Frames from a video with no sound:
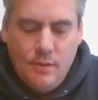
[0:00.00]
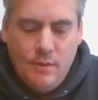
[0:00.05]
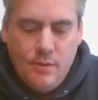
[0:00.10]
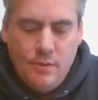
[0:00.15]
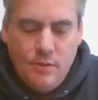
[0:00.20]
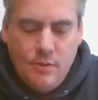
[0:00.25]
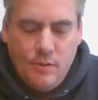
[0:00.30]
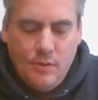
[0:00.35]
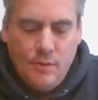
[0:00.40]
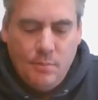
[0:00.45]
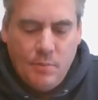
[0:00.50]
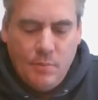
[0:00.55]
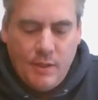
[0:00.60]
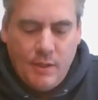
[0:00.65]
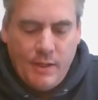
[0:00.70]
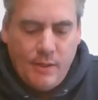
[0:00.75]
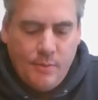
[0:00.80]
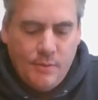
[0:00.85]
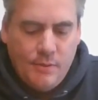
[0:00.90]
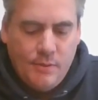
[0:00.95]
You show the
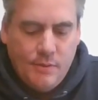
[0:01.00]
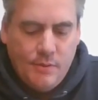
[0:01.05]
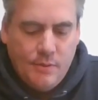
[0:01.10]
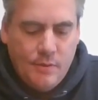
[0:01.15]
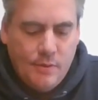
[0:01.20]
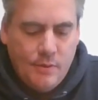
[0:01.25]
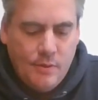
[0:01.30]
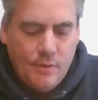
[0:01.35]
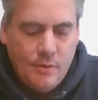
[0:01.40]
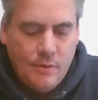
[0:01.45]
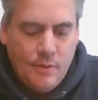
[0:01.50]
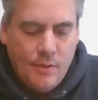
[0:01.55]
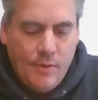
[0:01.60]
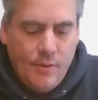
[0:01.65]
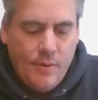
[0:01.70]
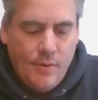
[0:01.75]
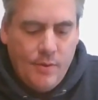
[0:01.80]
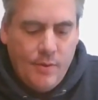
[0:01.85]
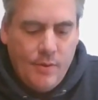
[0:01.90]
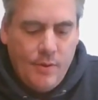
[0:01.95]
black ones.
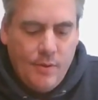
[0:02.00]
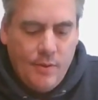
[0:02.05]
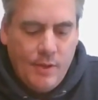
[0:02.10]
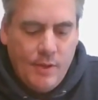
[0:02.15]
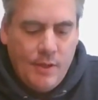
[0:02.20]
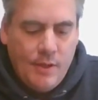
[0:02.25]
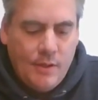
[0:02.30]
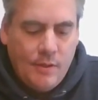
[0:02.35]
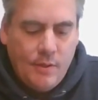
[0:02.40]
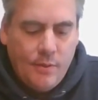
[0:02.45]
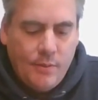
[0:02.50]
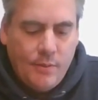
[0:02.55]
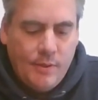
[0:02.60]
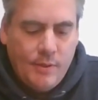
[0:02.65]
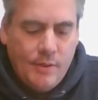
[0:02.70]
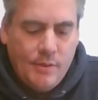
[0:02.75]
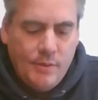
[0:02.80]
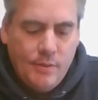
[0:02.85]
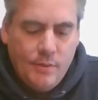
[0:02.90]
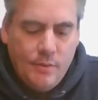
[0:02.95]
You're then
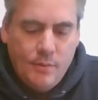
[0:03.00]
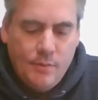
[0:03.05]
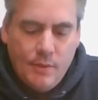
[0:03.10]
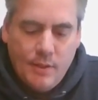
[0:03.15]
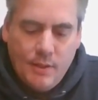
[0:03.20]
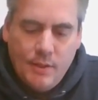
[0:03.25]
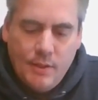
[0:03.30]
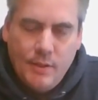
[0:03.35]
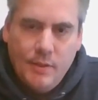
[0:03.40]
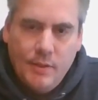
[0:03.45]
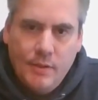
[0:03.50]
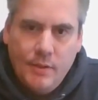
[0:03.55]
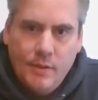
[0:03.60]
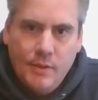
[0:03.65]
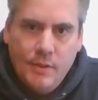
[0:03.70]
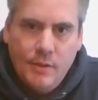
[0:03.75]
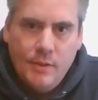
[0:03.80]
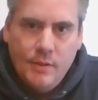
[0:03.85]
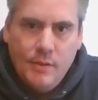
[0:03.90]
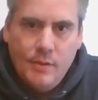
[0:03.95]
going to
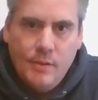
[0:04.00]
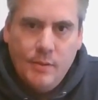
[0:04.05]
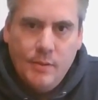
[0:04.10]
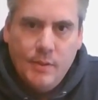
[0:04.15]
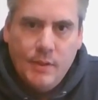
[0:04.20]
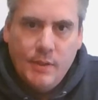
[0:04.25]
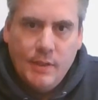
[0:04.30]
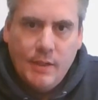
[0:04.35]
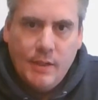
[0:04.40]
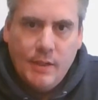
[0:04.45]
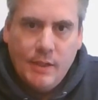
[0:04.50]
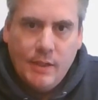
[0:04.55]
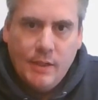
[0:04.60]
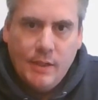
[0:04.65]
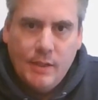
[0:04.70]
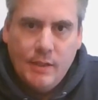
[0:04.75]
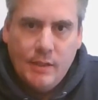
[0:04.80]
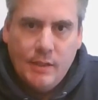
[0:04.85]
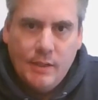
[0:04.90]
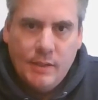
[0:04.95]
do
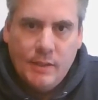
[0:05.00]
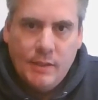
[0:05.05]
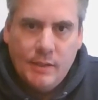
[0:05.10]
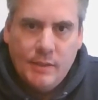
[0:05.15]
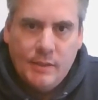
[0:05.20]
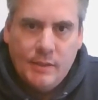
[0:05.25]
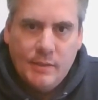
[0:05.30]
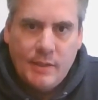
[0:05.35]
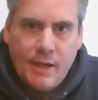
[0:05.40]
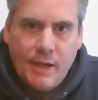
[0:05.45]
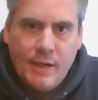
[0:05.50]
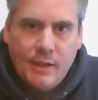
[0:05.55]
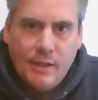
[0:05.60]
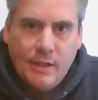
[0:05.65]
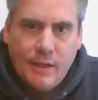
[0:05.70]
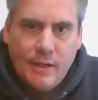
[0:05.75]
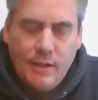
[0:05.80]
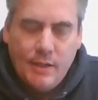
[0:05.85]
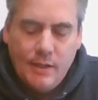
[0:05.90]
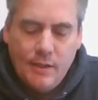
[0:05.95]
a side
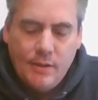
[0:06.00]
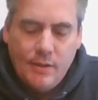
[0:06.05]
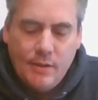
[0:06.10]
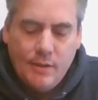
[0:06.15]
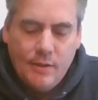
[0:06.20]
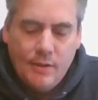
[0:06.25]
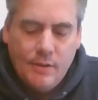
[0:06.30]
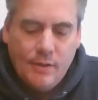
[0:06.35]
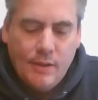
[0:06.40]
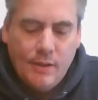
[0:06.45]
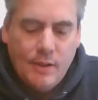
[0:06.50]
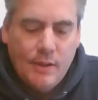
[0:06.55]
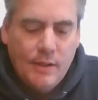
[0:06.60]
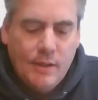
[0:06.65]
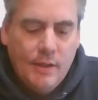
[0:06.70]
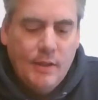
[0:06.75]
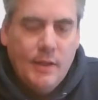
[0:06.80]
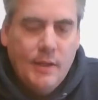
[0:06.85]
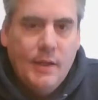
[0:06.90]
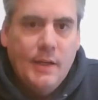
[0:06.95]
glide here, okay,
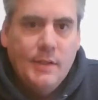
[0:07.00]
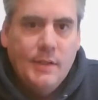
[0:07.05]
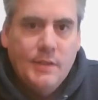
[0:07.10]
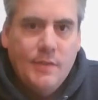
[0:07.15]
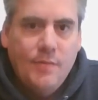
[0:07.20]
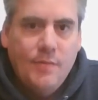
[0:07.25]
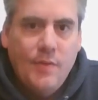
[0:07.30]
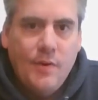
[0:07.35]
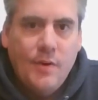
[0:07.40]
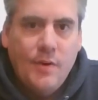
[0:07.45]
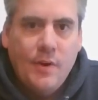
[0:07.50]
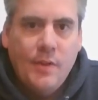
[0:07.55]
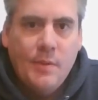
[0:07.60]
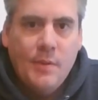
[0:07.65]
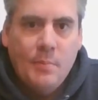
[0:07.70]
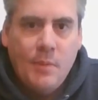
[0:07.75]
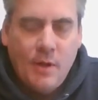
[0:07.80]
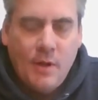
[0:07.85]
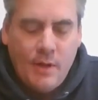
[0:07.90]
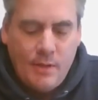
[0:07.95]
as if they're on
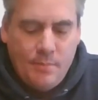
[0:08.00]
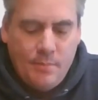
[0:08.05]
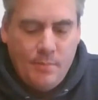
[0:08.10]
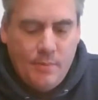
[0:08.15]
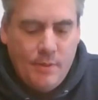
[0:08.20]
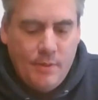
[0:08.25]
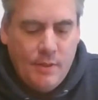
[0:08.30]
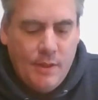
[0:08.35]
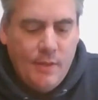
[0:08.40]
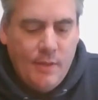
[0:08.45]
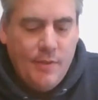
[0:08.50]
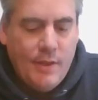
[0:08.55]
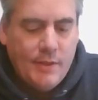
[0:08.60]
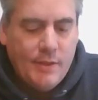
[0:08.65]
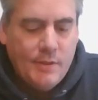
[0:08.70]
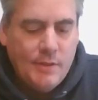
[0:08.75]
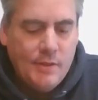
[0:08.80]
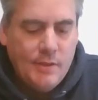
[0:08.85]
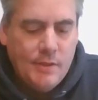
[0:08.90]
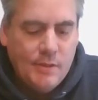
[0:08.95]
the bottom.
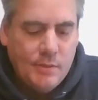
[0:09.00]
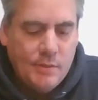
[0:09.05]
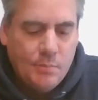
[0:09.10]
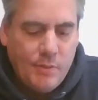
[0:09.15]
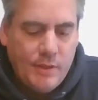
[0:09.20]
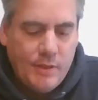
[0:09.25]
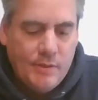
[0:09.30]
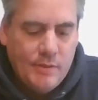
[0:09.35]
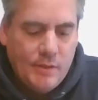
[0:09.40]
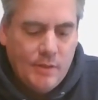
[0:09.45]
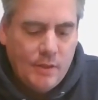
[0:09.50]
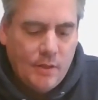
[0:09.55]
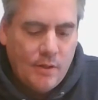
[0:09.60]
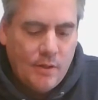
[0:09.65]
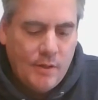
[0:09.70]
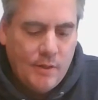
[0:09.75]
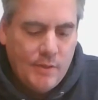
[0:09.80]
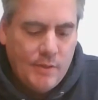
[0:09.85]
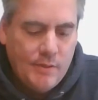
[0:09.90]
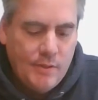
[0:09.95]
That's to displace the
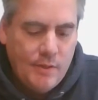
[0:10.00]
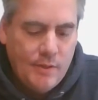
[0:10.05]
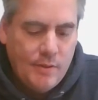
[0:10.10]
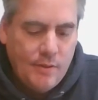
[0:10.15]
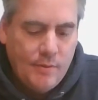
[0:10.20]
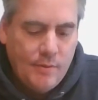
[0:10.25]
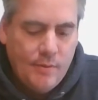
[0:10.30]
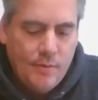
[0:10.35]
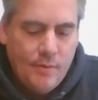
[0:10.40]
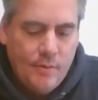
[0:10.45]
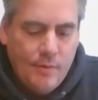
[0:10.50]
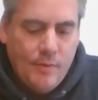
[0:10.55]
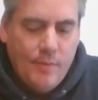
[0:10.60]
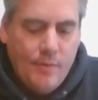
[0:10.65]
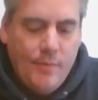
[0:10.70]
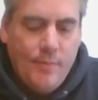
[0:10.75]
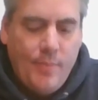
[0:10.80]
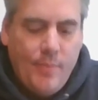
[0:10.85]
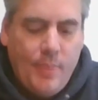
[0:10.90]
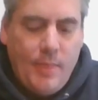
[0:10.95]
cards here.
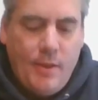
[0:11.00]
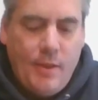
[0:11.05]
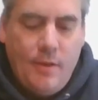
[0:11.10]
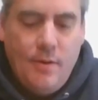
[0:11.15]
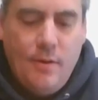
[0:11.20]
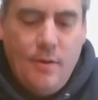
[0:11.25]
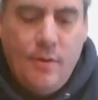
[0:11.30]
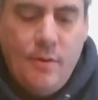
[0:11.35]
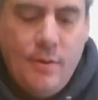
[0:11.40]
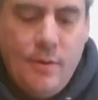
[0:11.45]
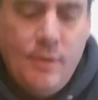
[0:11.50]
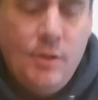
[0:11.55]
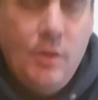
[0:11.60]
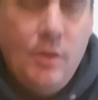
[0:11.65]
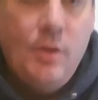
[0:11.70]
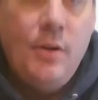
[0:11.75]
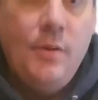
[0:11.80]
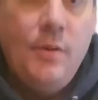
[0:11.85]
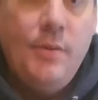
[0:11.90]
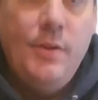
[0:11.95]
You're going to
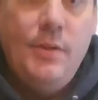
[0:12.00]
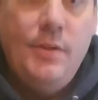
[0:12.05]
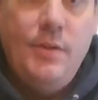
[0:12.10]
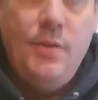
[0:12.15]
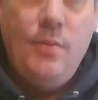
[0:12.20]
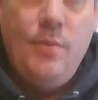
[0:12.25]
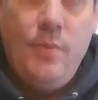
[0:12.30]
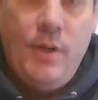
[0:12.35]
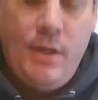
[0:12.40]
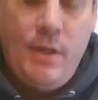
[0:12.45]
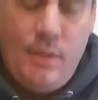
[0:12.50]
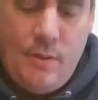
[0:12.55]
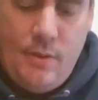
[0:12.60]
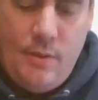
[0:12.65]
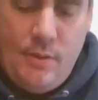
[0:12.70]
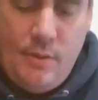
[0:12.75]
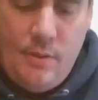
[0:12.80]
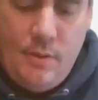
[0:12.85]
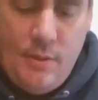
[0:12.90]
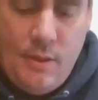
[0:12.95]
show the 2 red
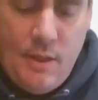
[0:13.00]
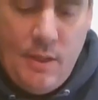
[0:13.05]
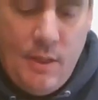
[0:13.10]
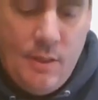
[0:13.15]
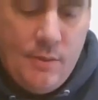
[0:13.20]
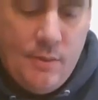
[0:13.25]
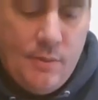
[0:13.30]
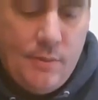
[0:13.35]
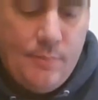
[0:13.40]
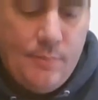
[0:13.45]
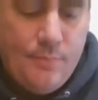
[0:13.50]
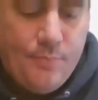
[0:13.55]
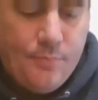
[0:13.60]
kings.